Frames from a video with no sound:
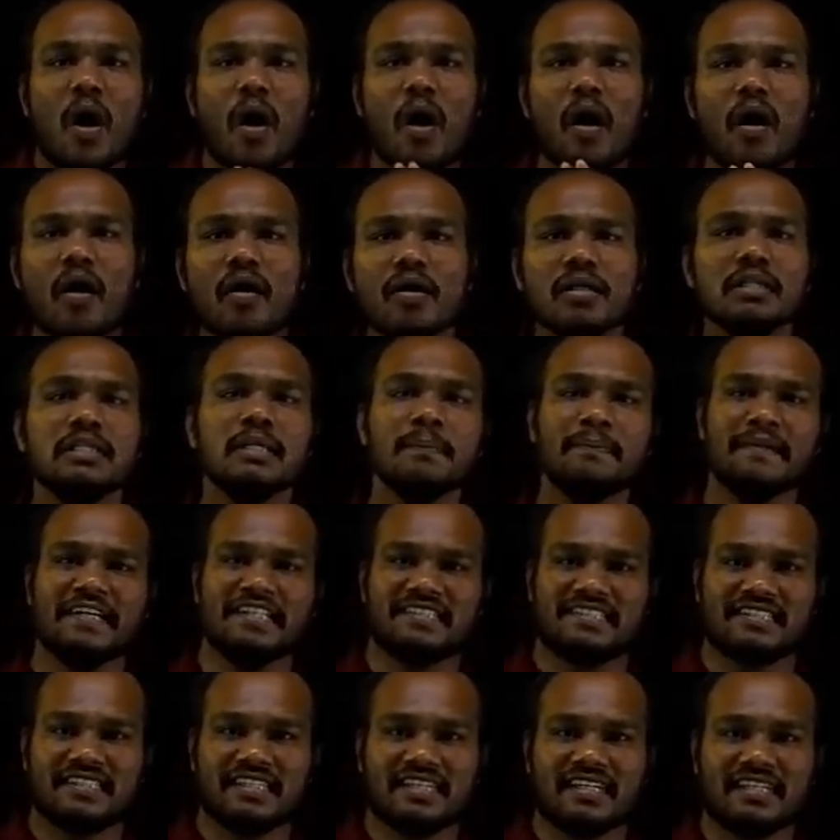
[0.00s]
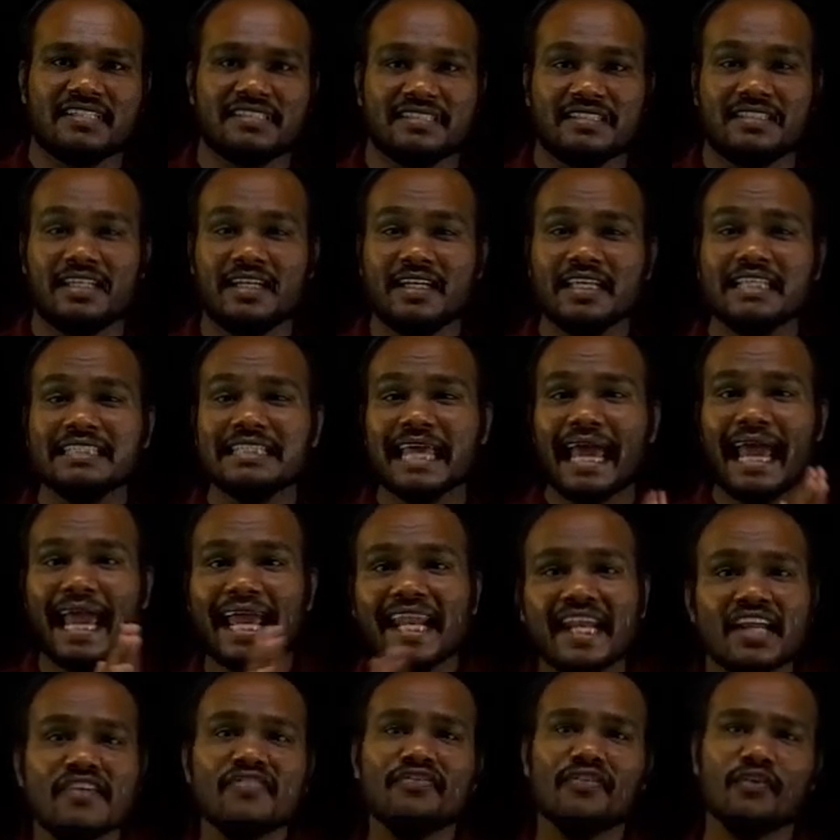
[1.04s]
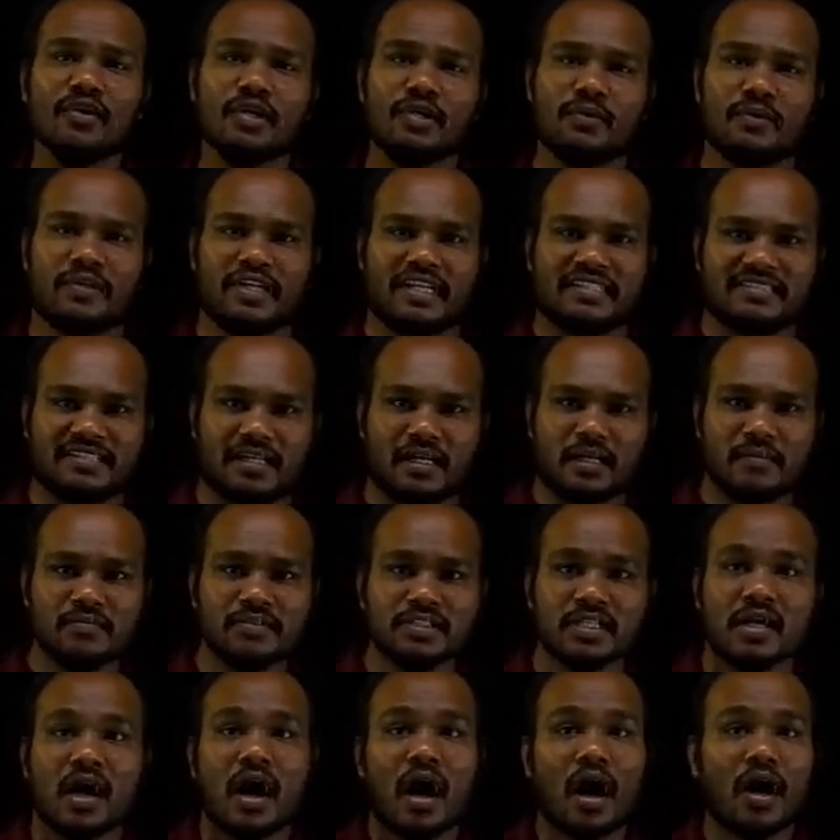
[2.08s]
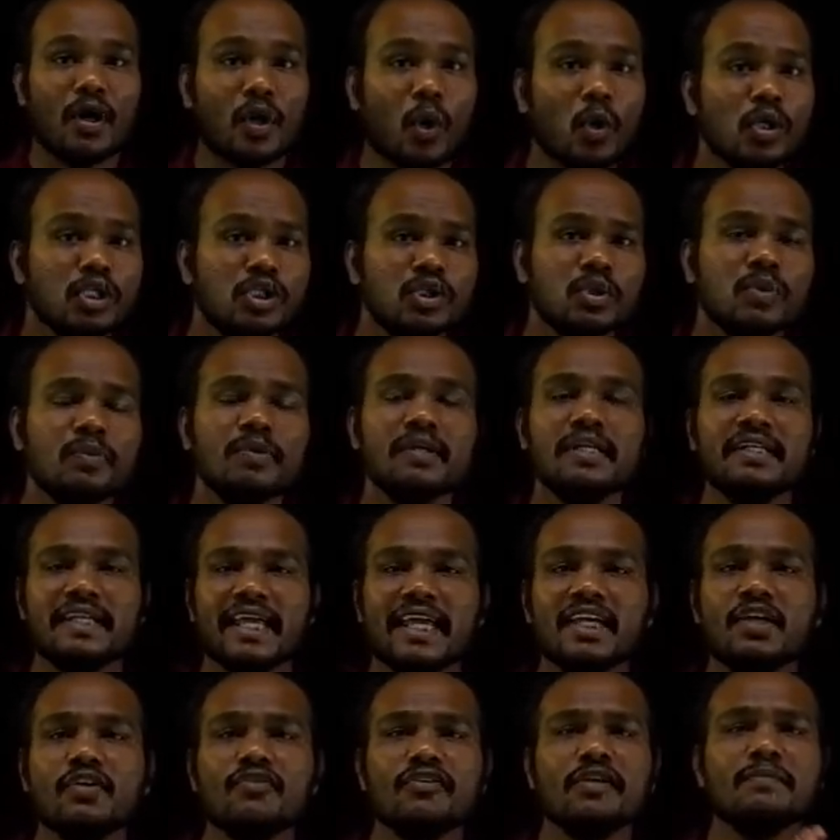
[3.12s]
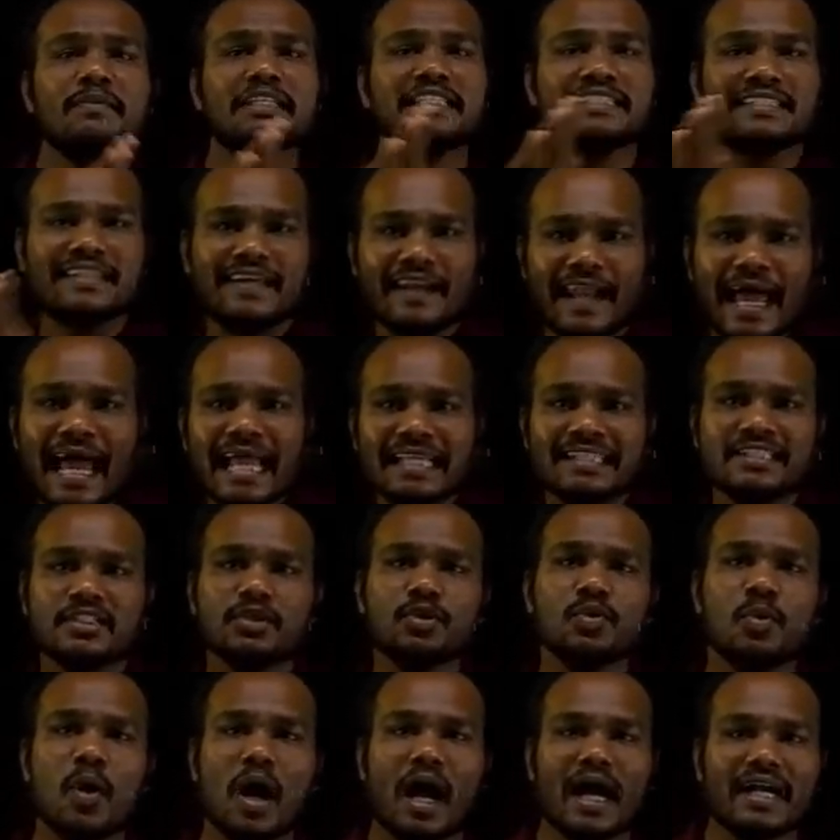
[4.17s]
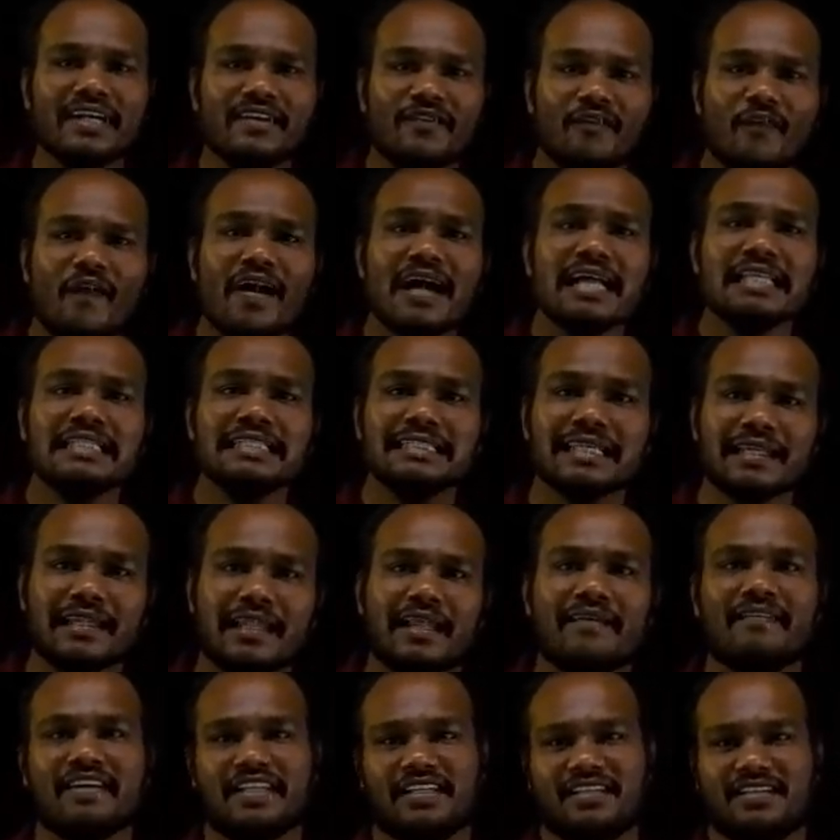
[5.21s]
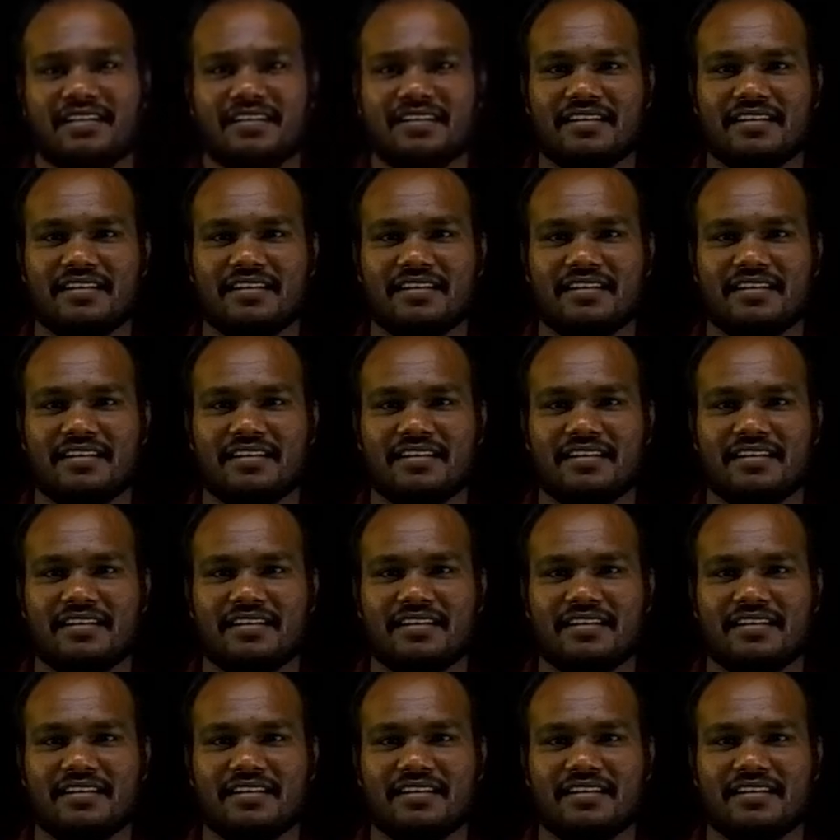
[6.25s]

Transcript: all the basics, that is enough for your exams, and also we'll take you from the scratch to advanced level,